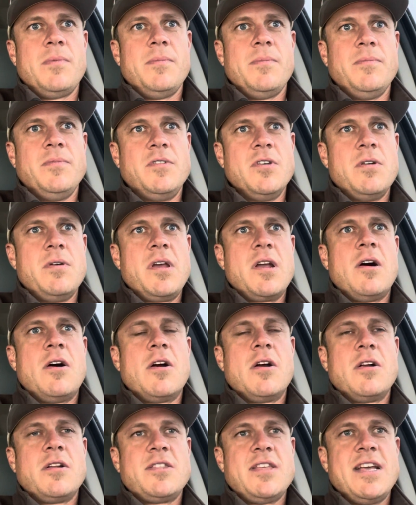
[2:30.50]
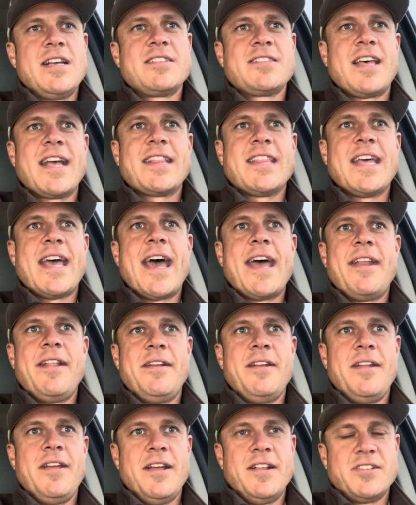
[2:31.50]
doing hard things like that
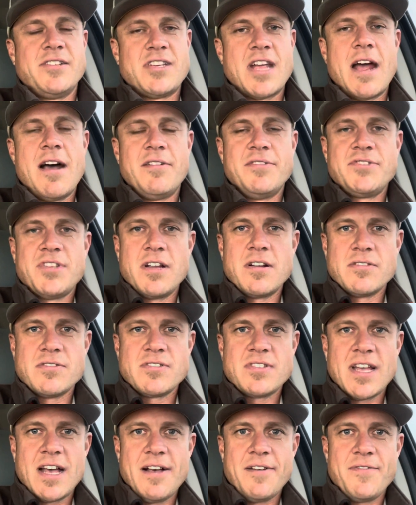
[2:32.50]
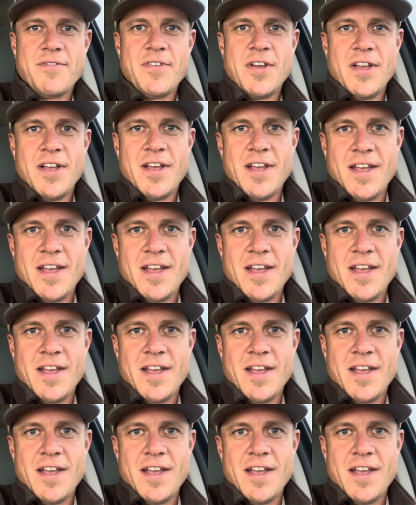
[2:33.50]
and challenging yourself